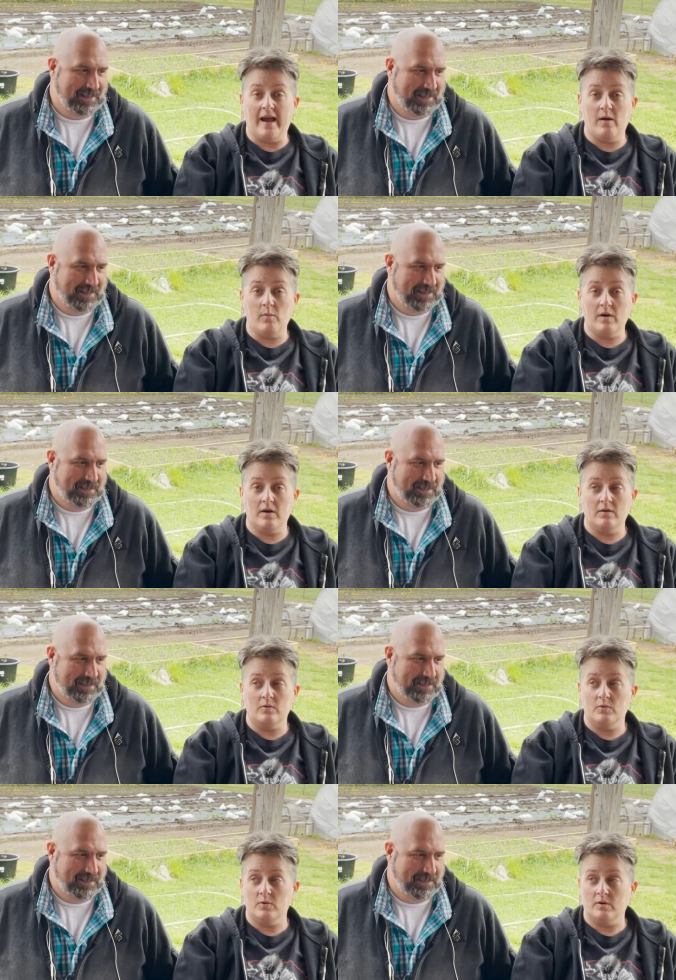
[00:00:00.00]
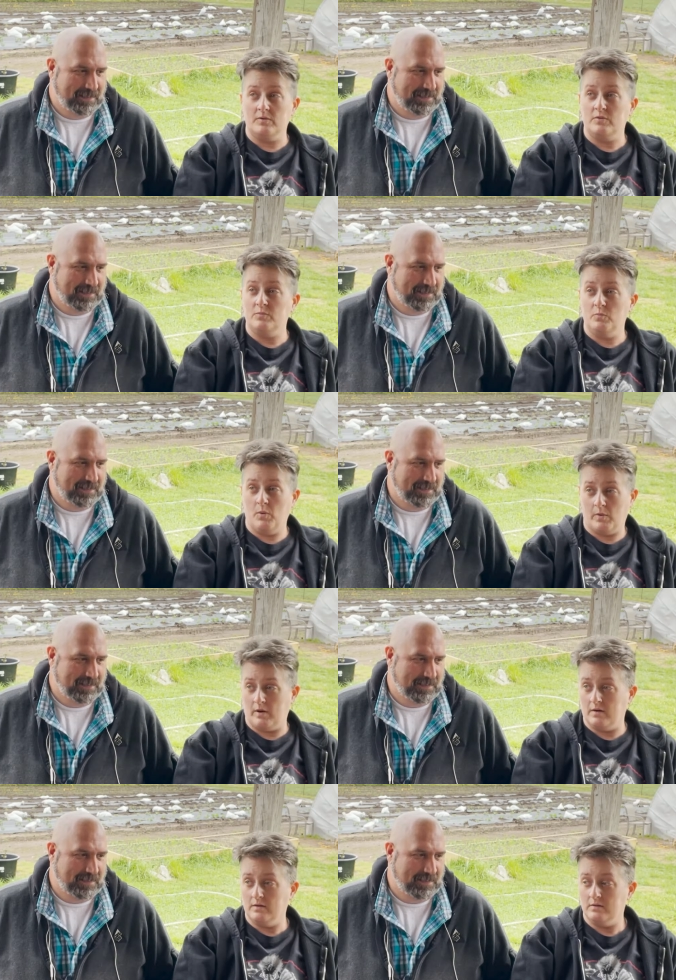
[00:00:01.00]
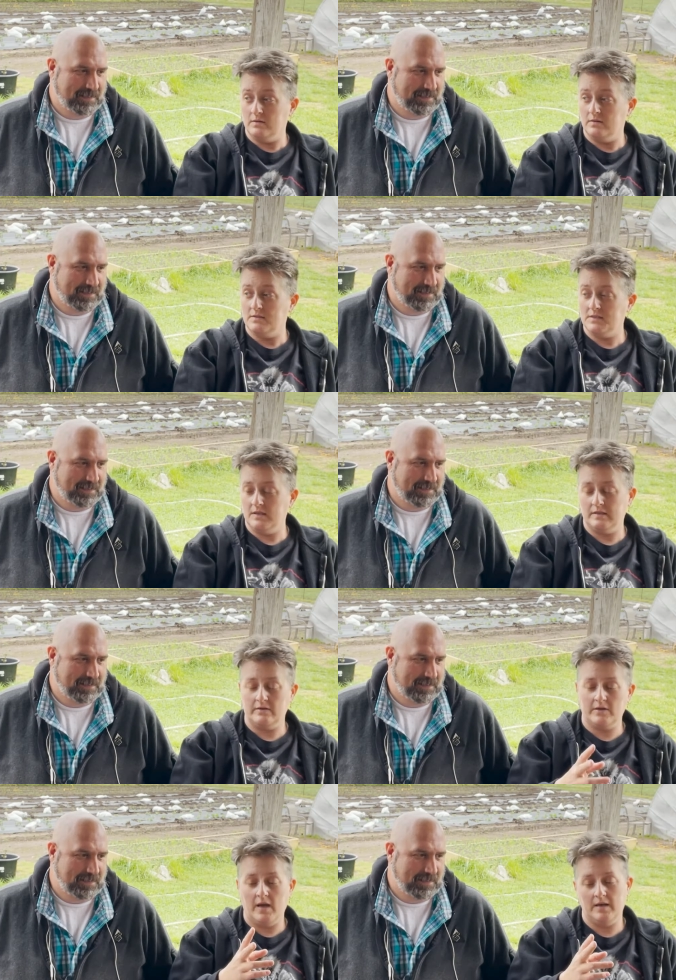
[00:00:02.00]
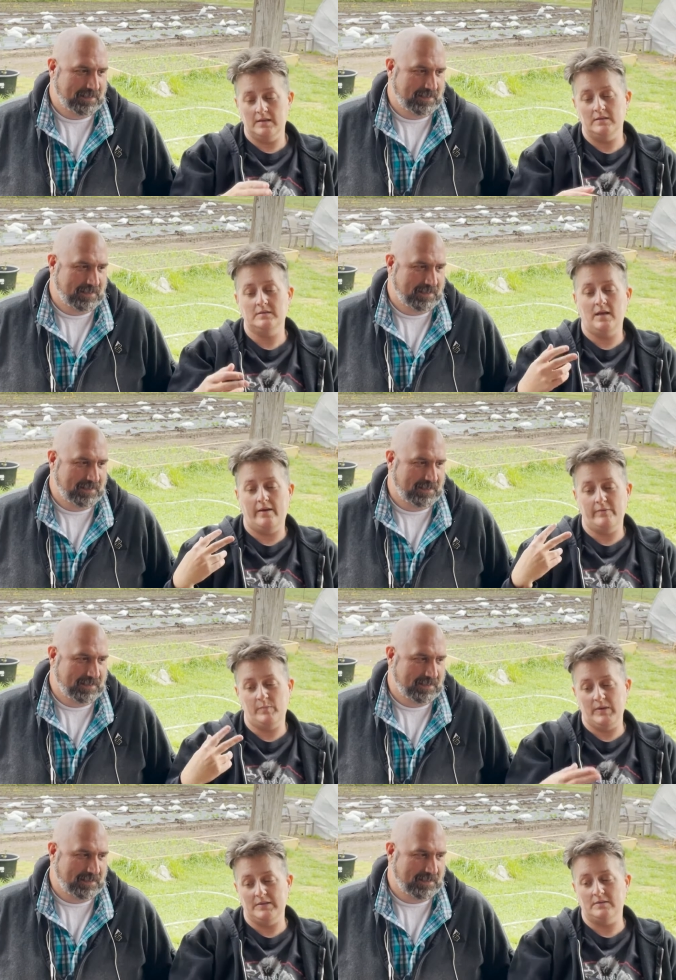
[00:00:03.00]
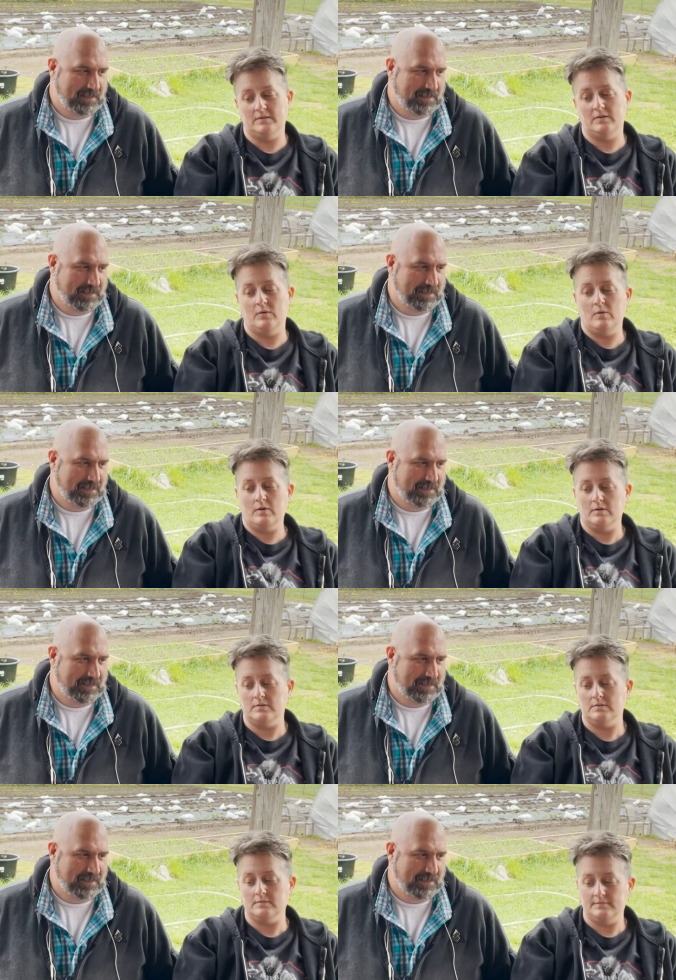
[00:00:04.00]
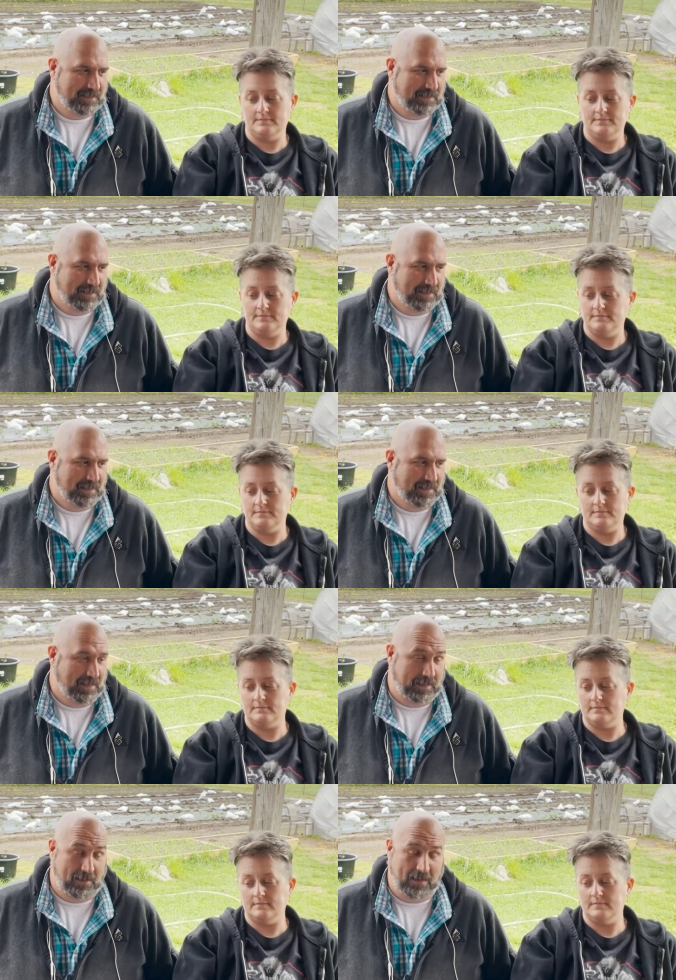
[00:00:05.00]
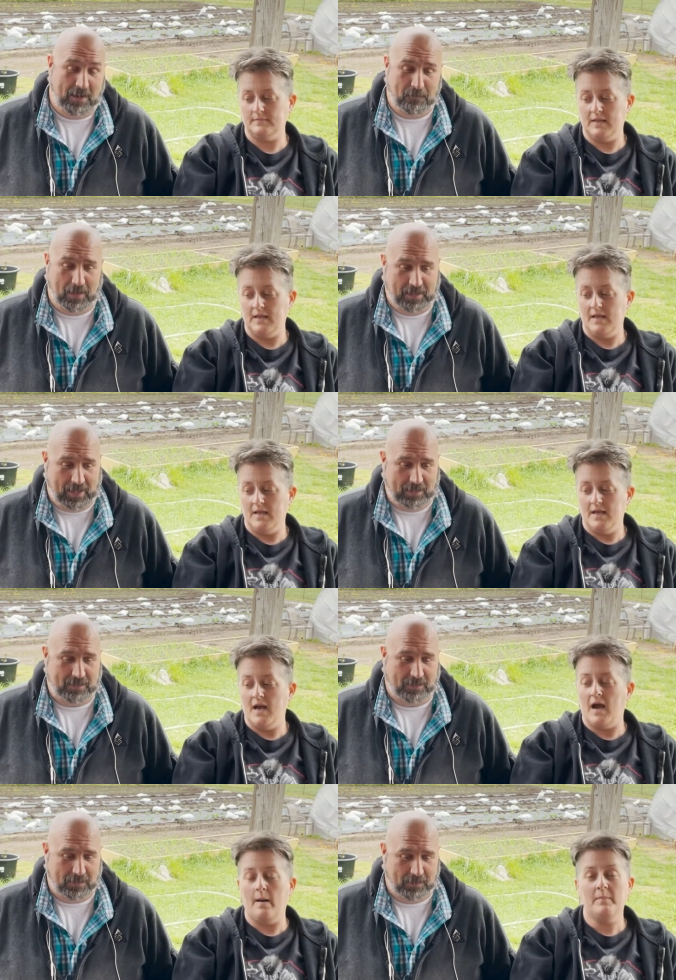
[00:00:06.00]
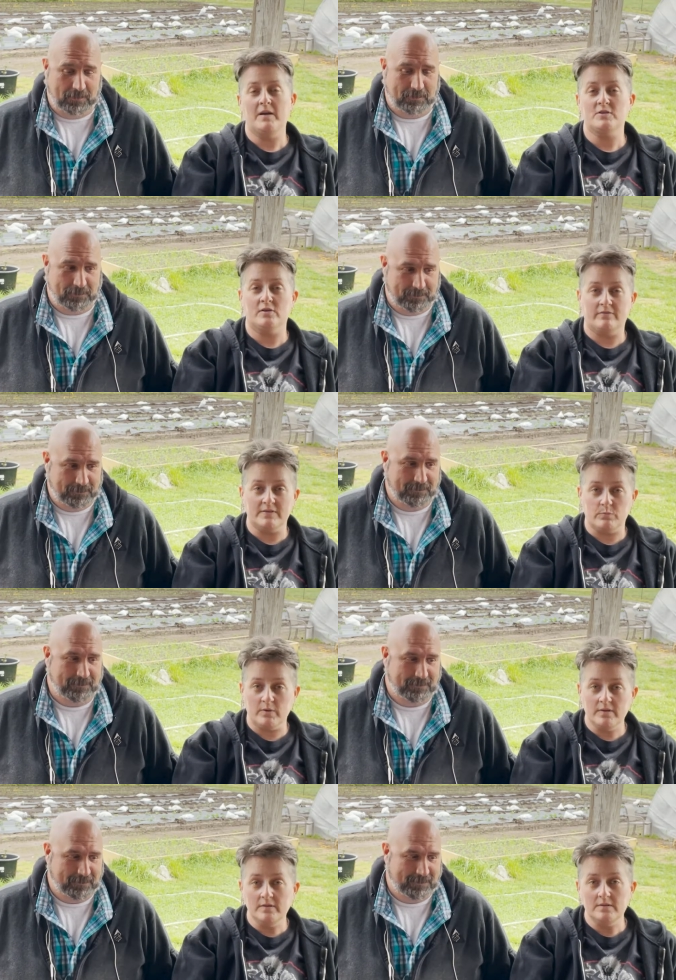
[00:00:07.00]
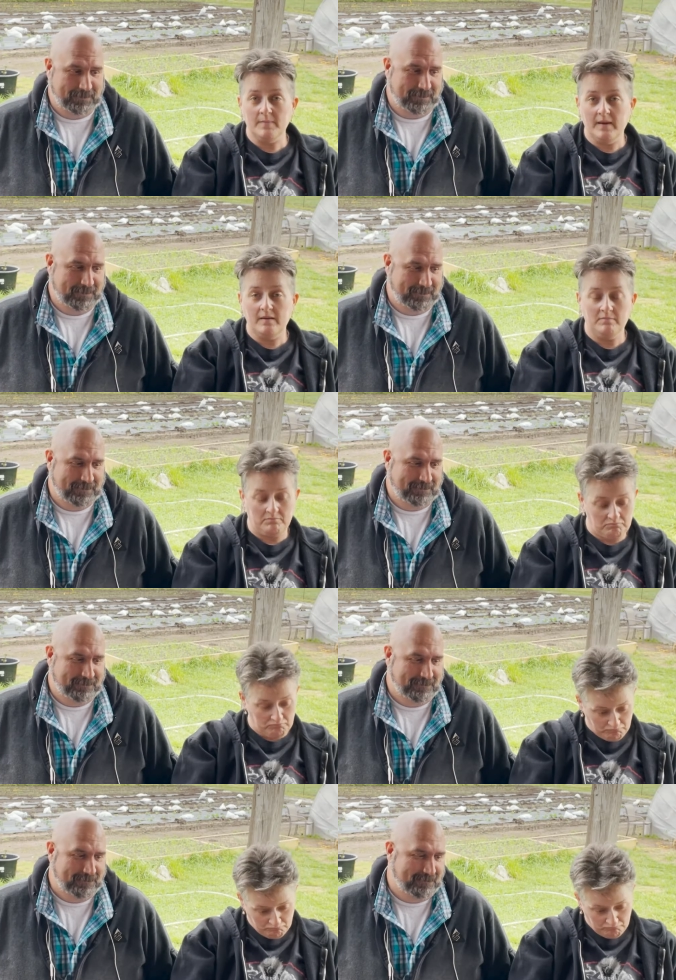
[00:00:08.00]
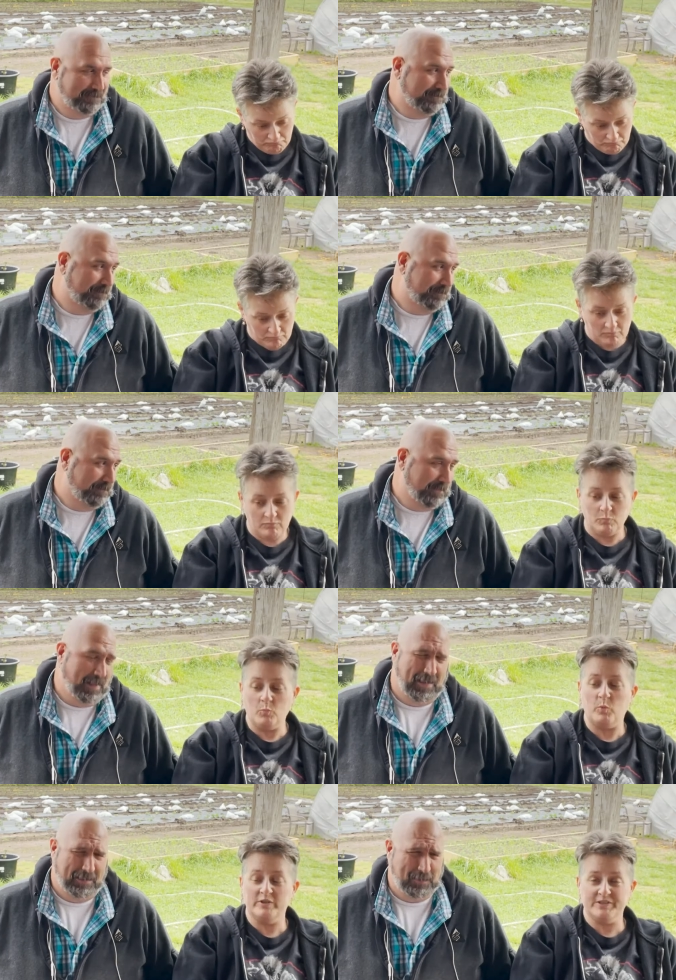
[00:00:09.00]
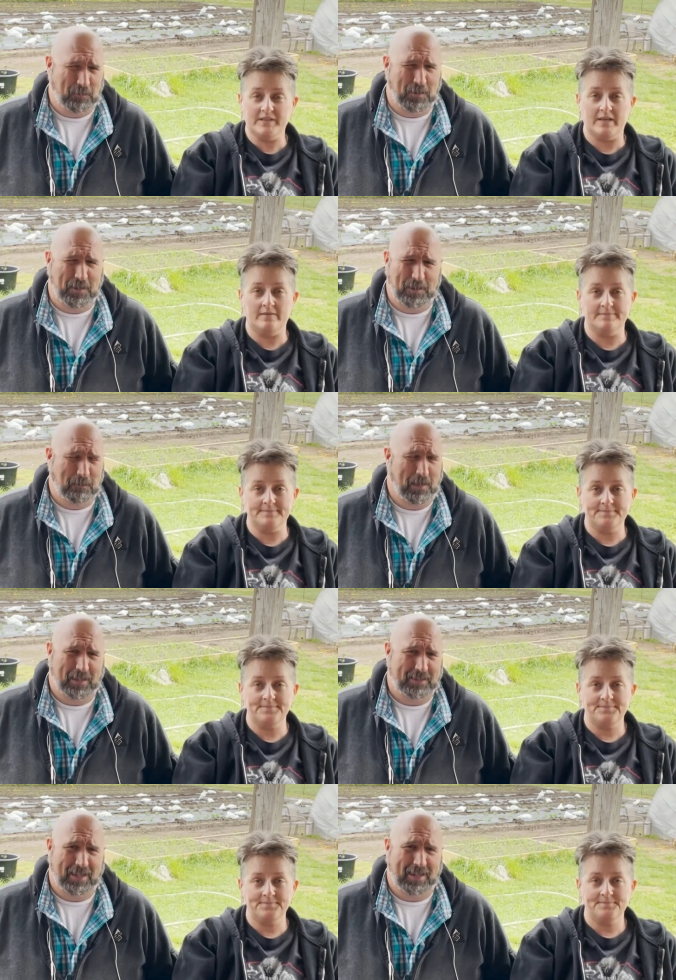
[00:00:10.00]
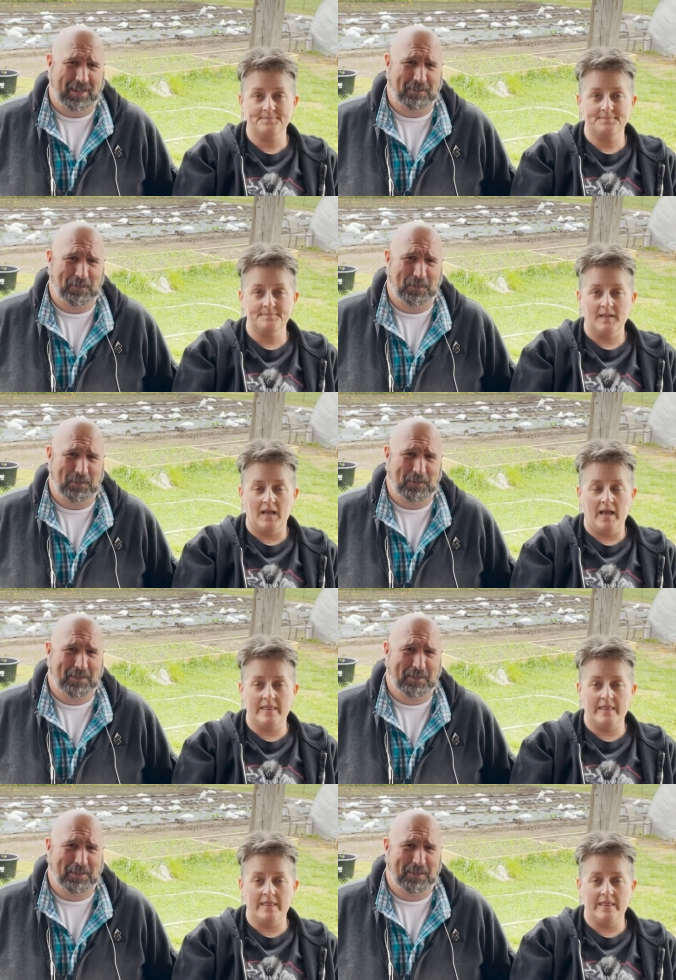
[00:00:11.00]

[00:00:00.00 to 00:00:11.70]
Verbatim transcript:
Speaker 1: hour or more sitting there cutting these taffy pieces in quarters.
Speaker 2: They turned out fantastic.
Speaker 1: I'm not sure if it's worth it to me. We'll it's see. worth it
Speaker 2: to me because I didn't have to do
Speaker 1: it.